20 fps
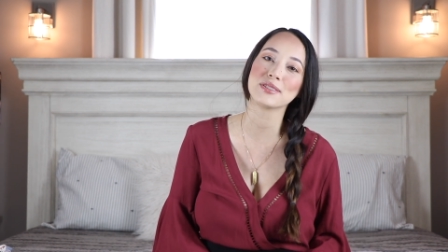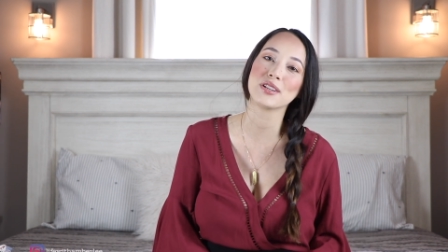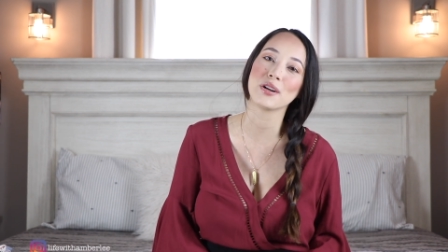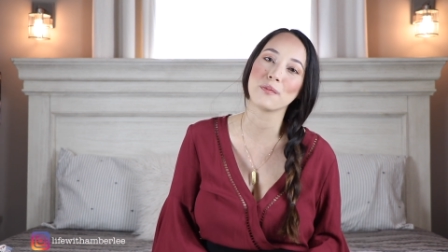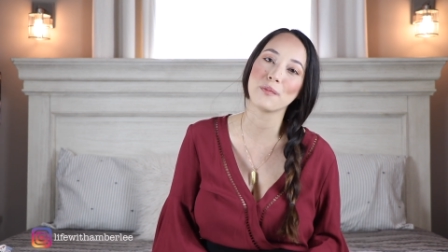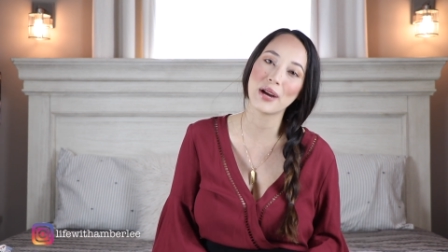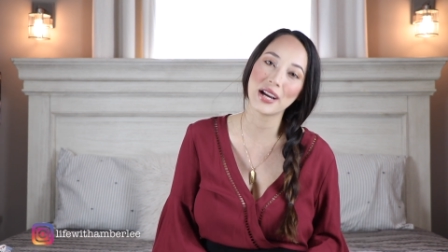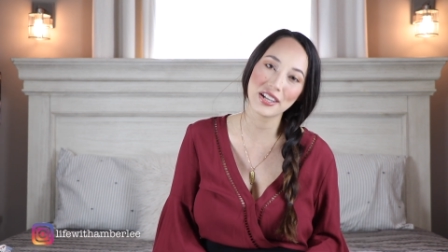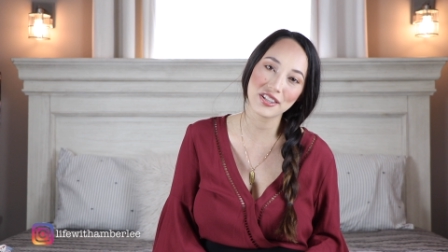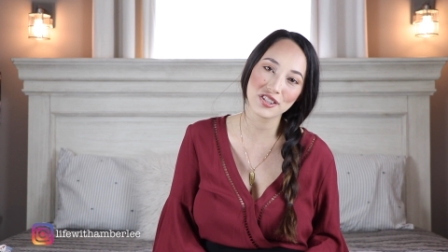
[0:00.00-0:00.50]
So
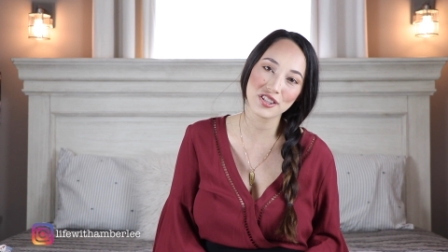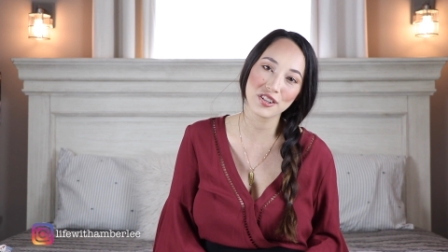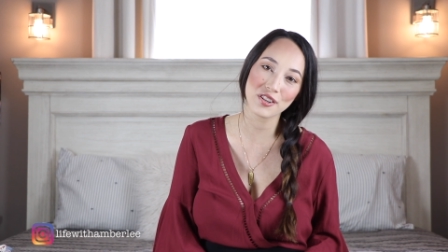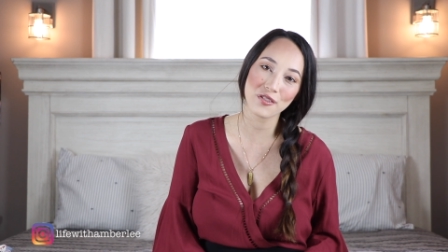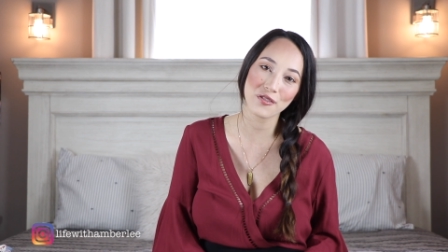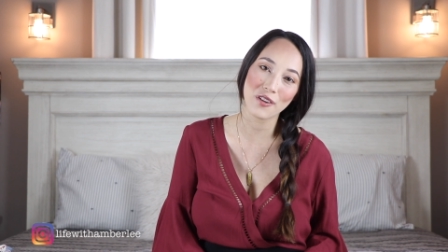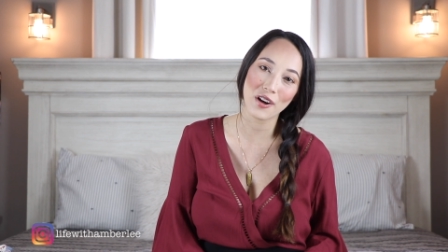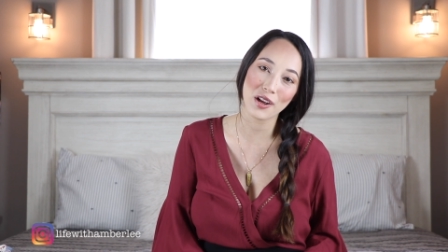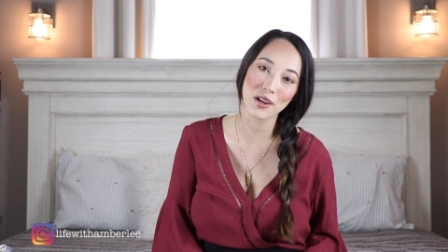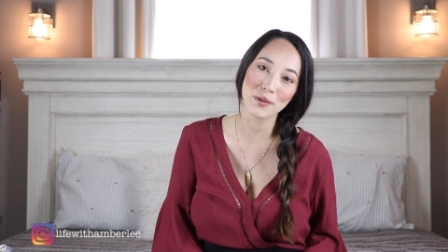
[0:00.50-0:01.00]
make sure
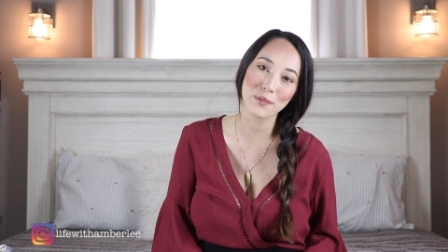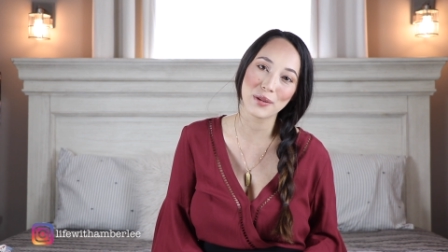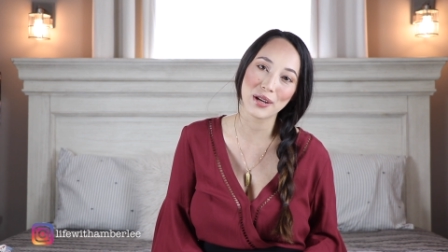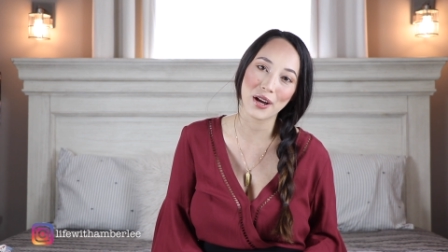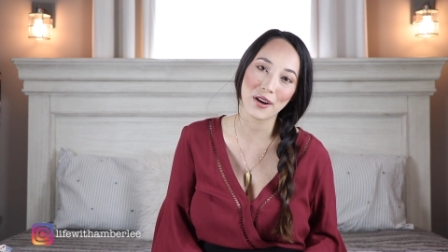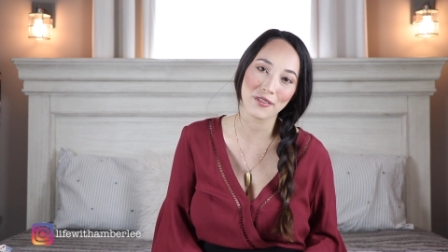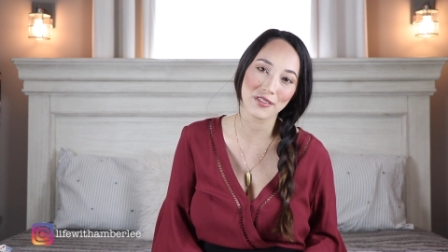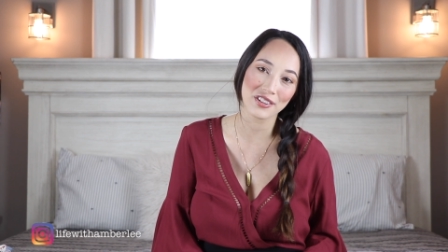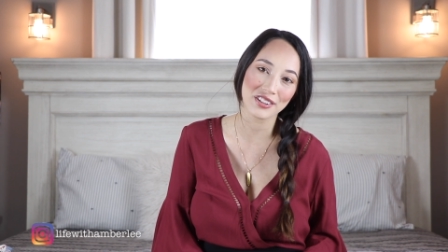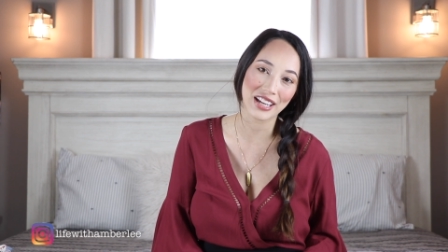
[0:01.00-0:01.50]
to follow
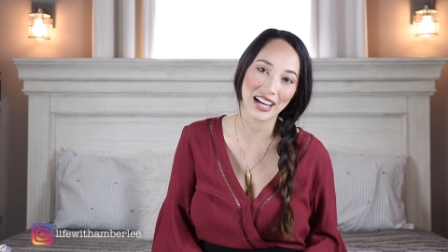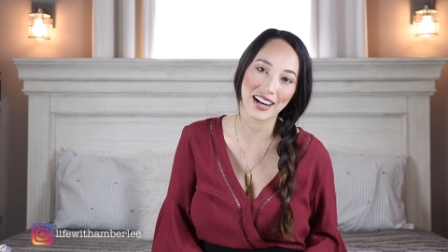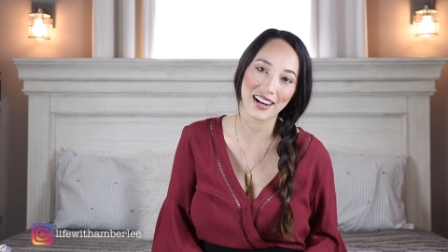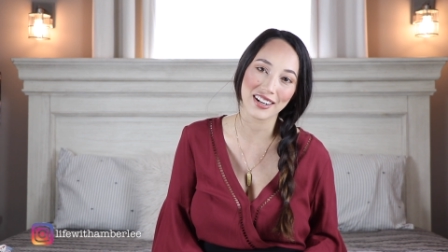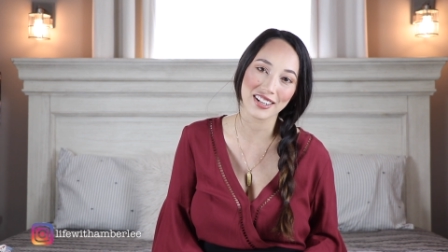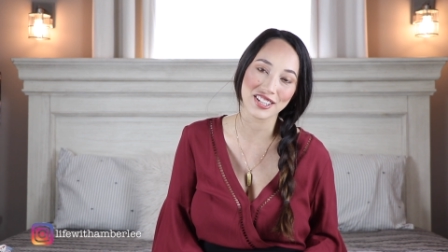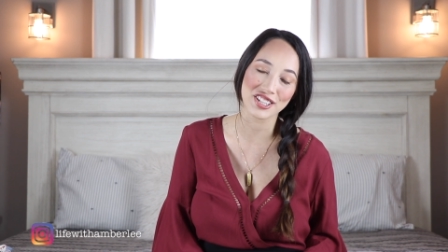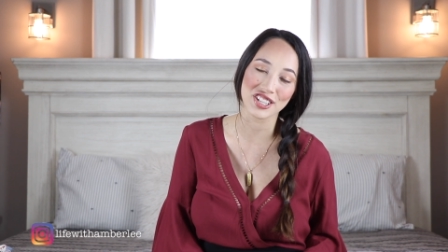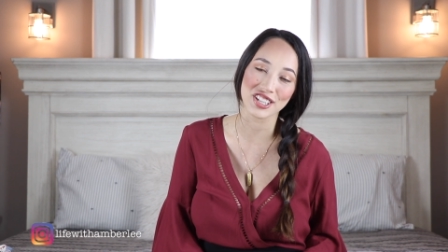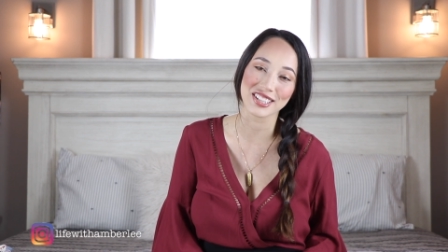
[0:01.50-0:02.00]
me over there.
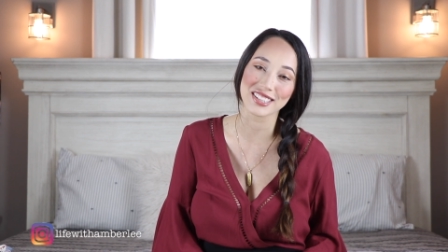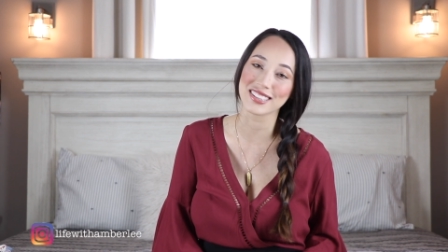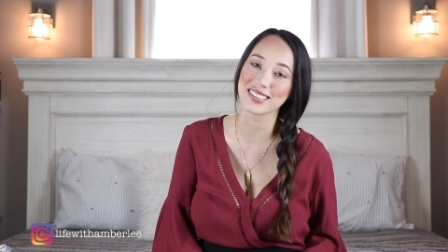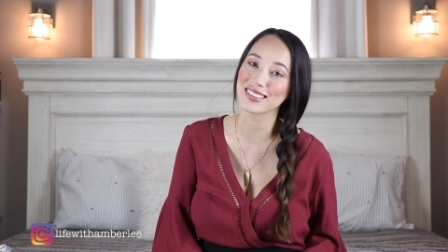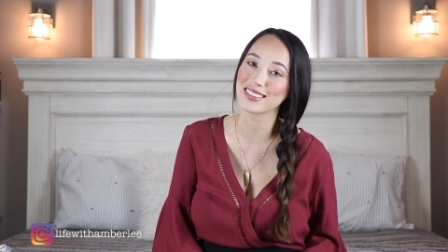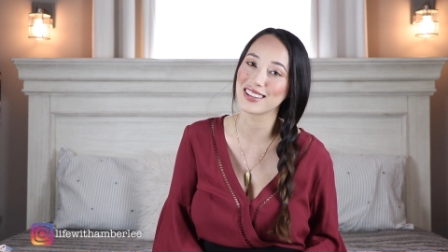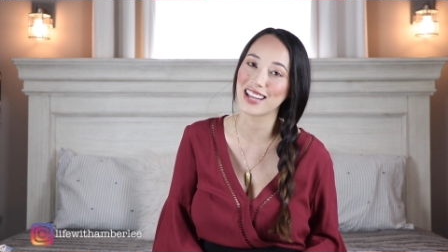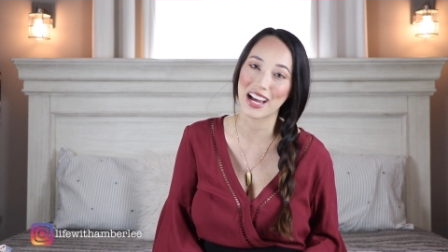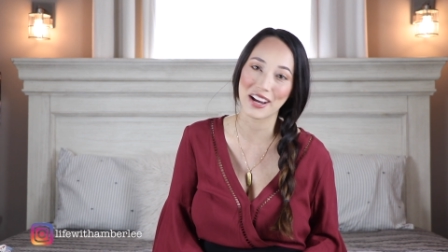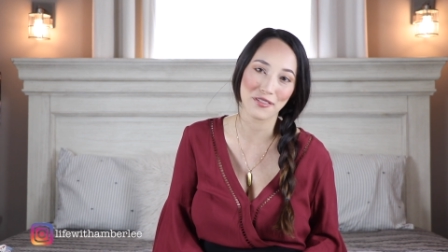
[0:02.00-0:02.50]
It's just
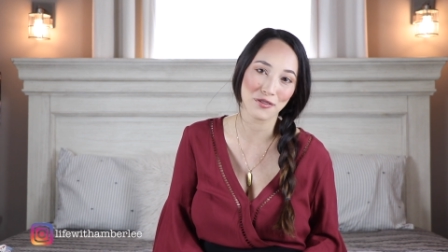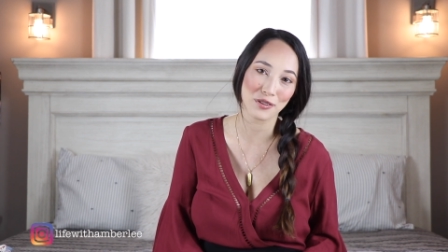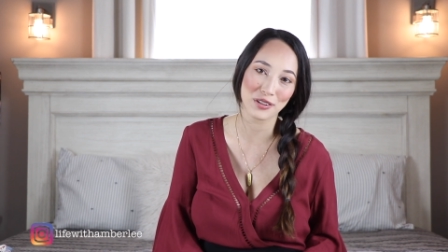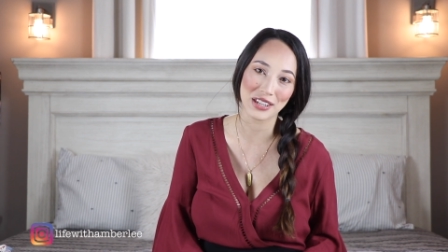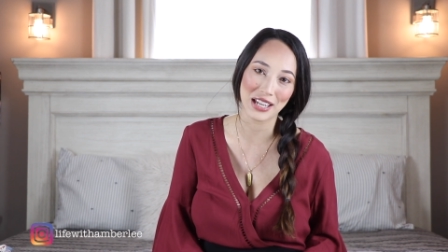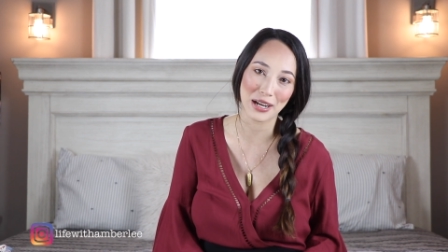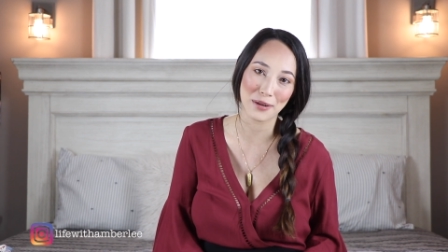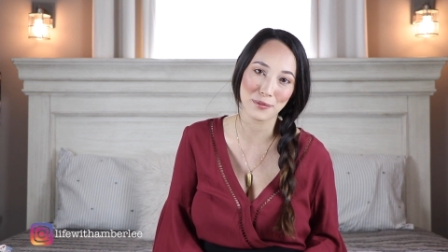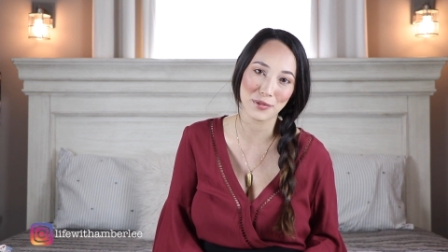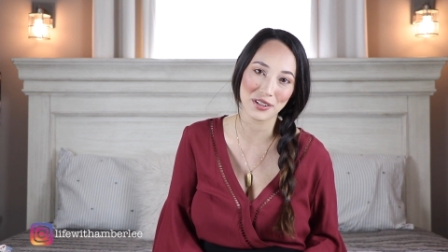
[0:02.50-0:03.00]
Life
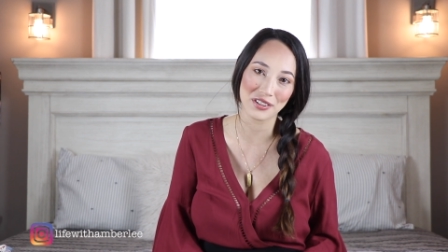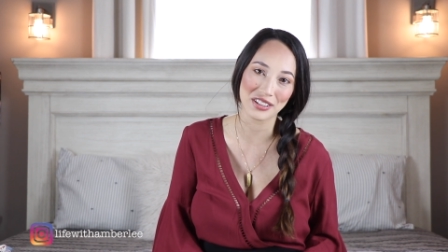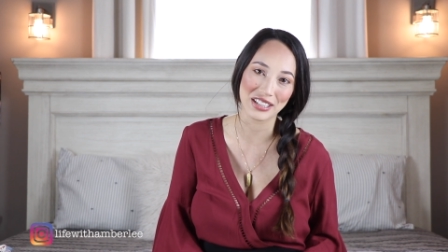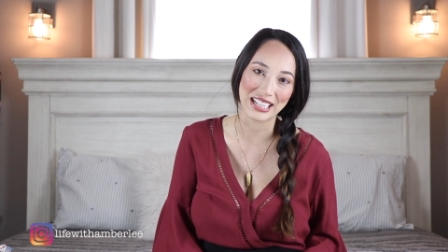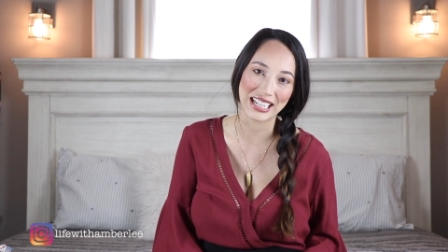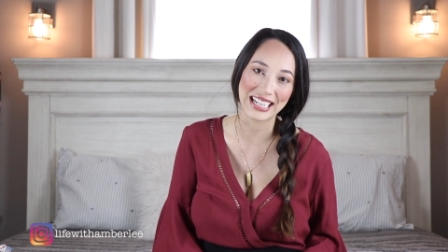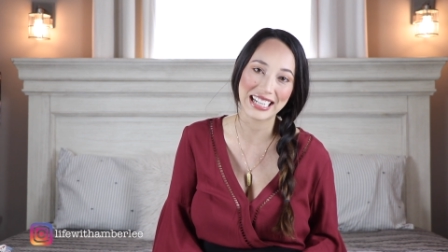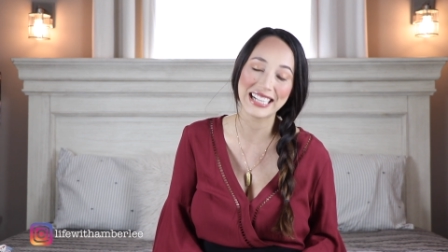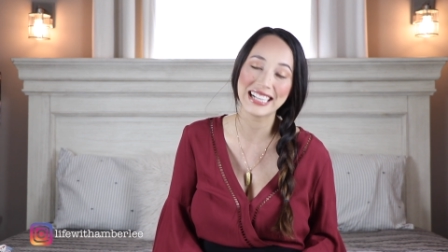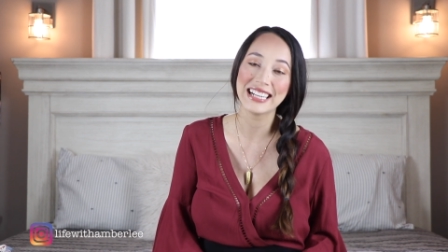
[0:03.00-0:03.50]
with Amber
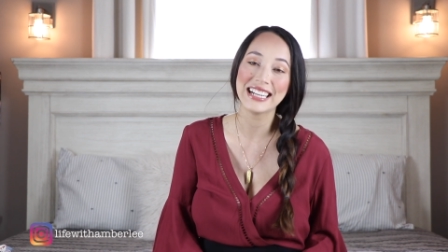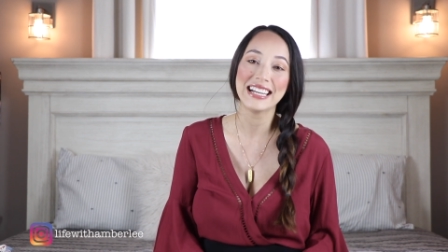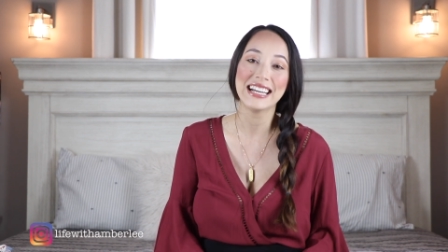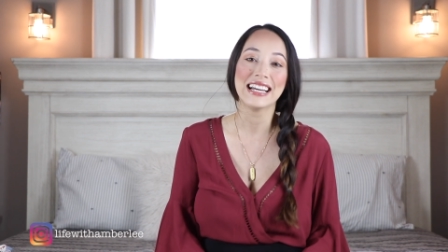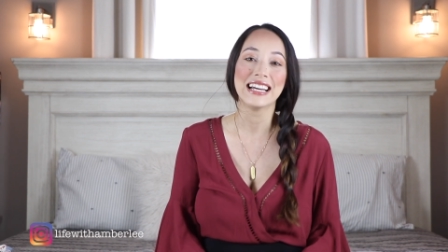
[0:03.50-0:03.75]
Lee.